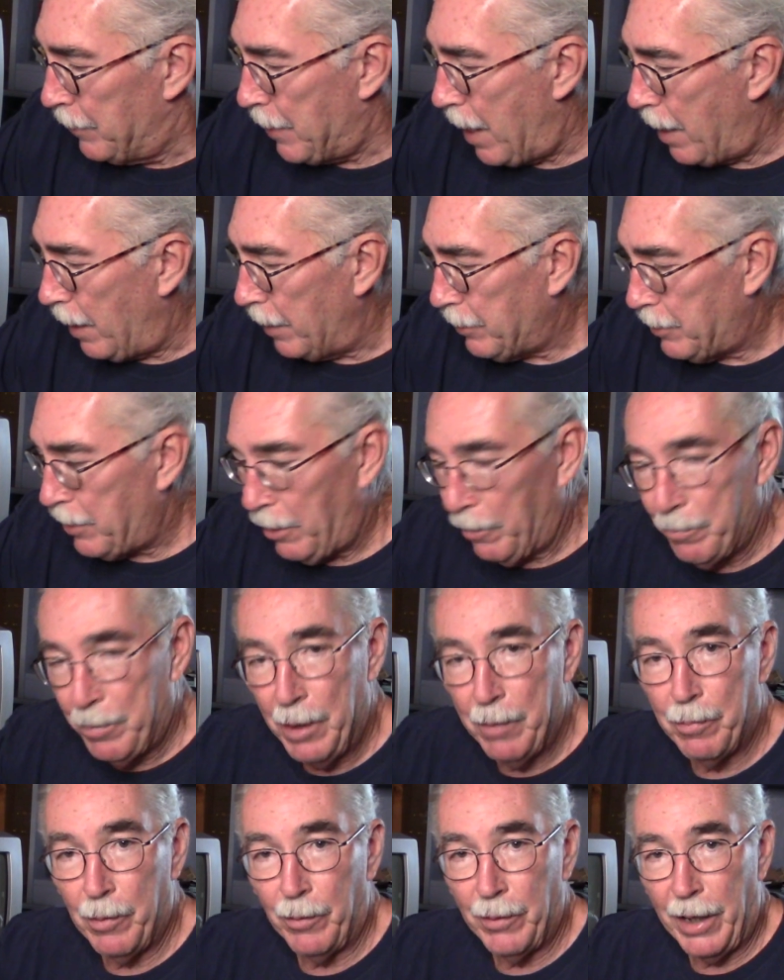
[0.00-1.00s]
Now, I tell
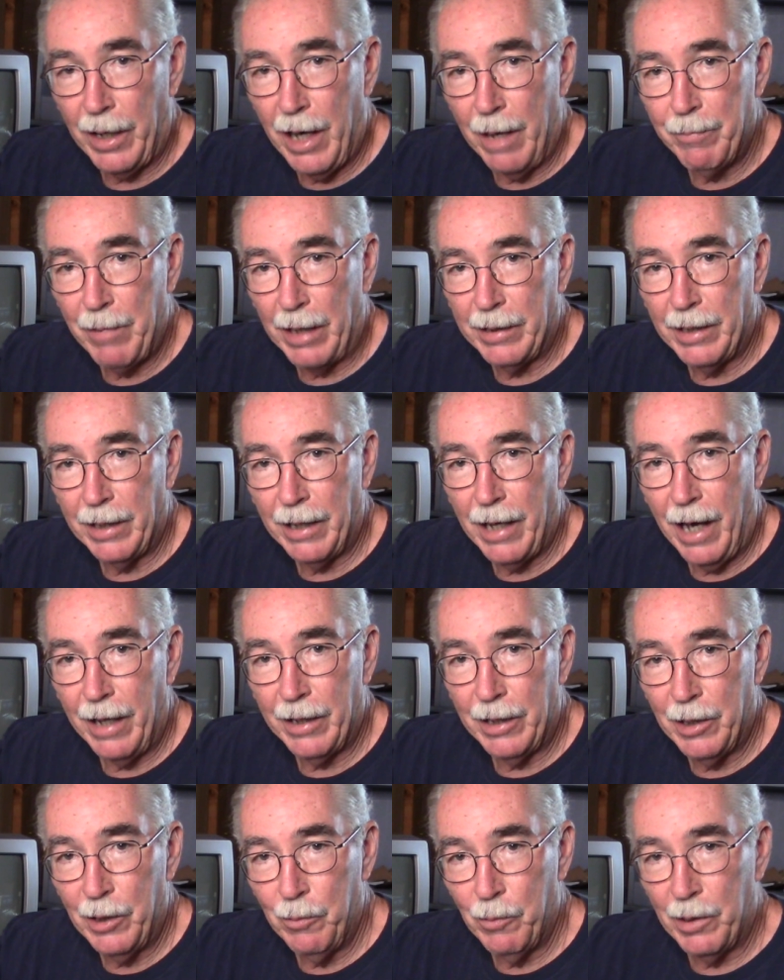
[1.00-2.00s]
people that I'm not the guy
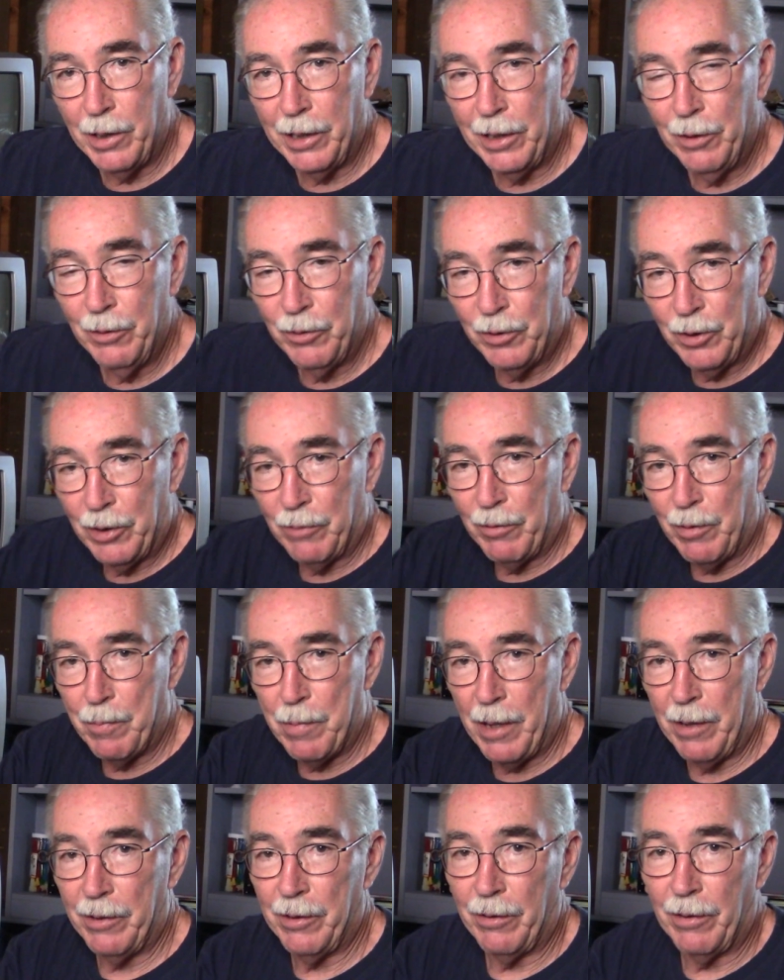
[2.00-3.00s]
that you want to use to
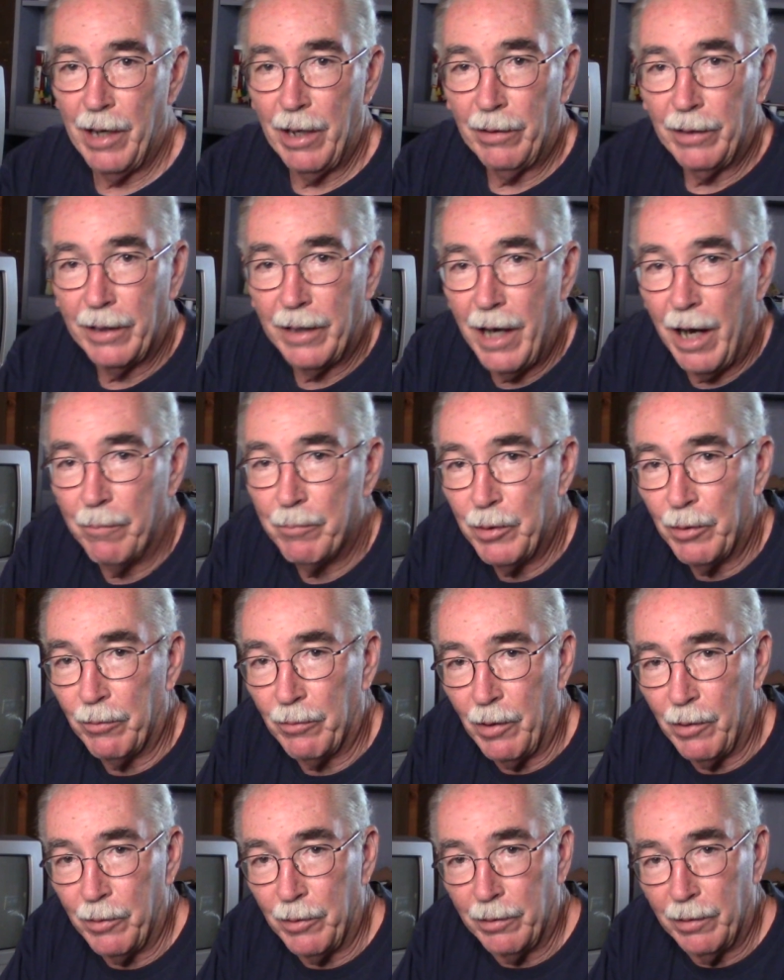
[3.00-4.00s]
repair your helicopter
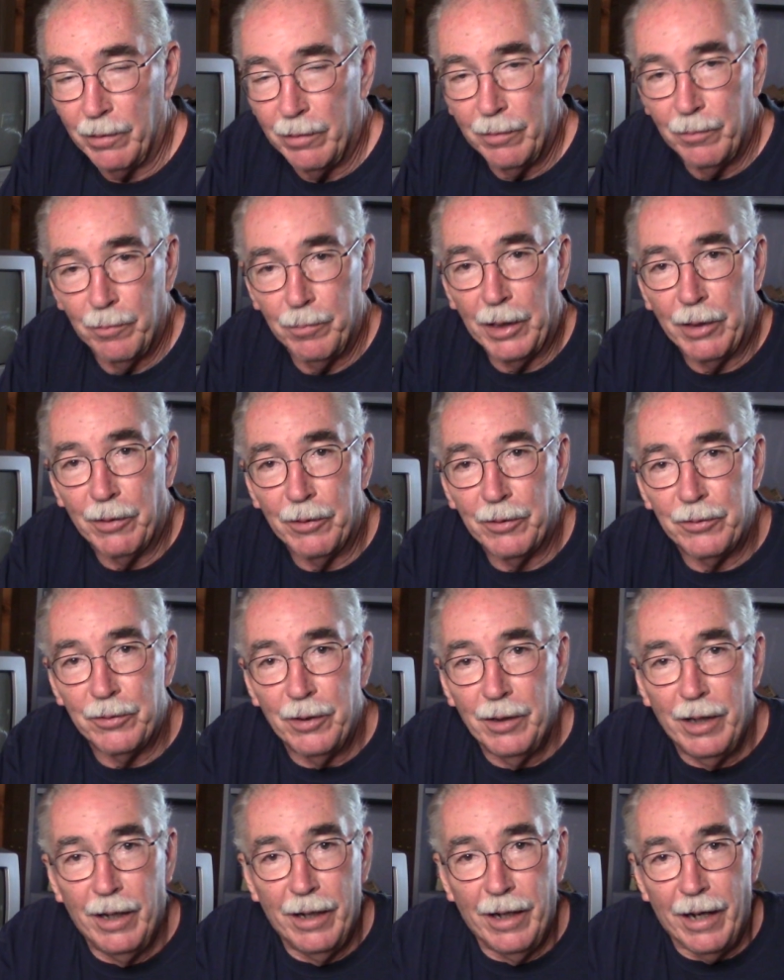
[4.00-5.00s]
rotor, because
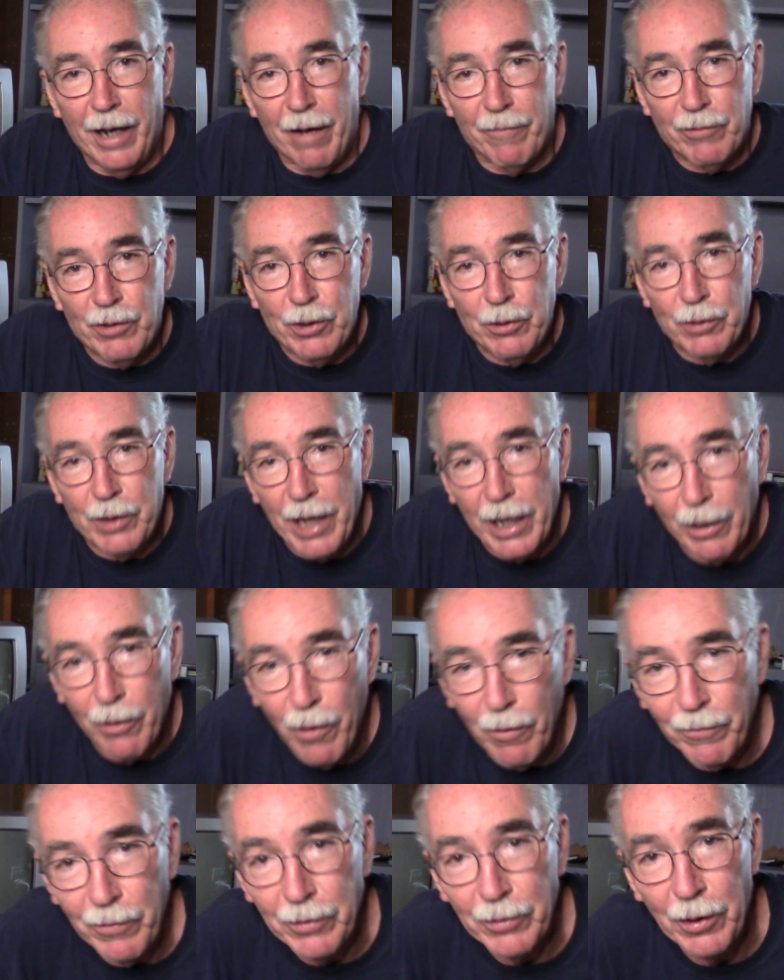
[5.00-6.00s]
after you take
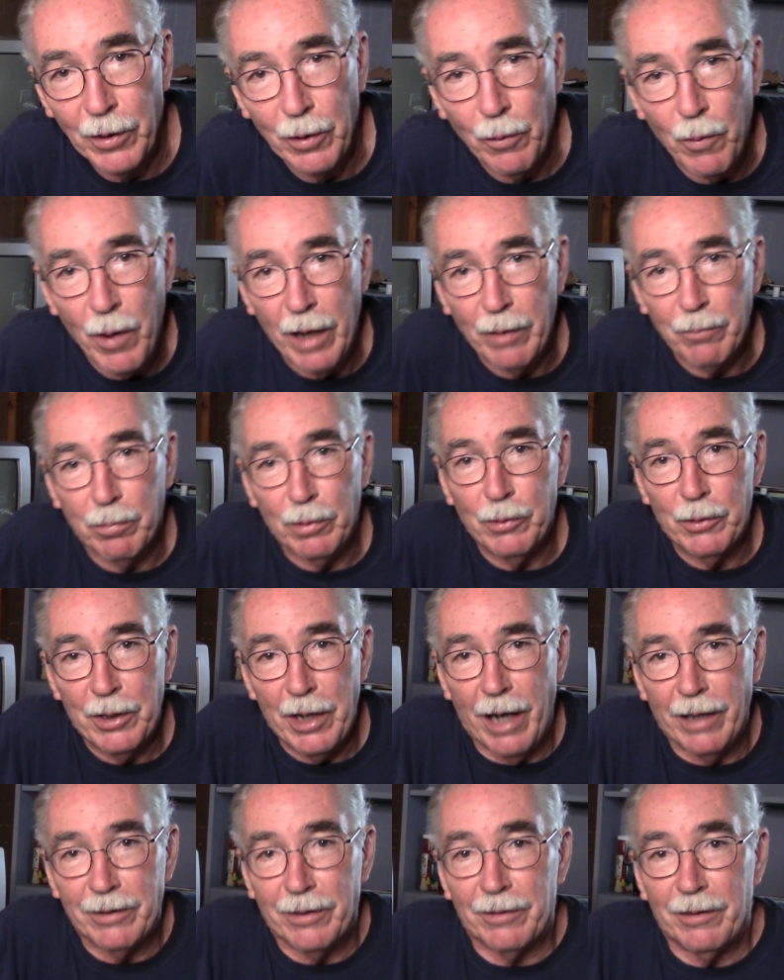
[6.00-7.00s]
off into the wild blue
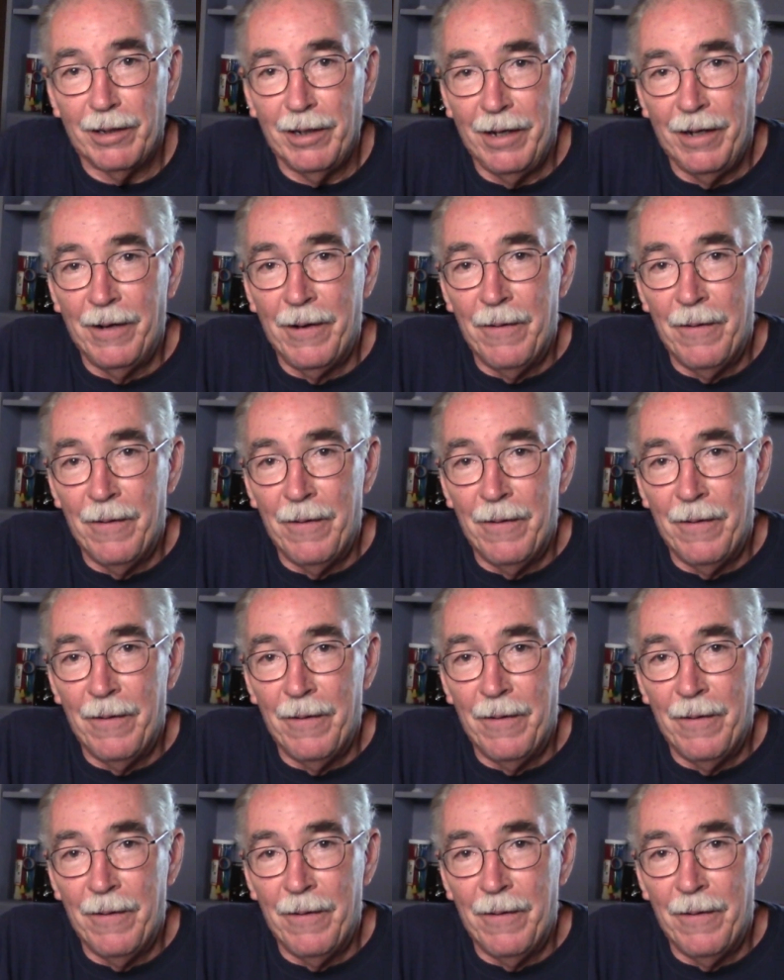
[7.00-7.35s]
yonder,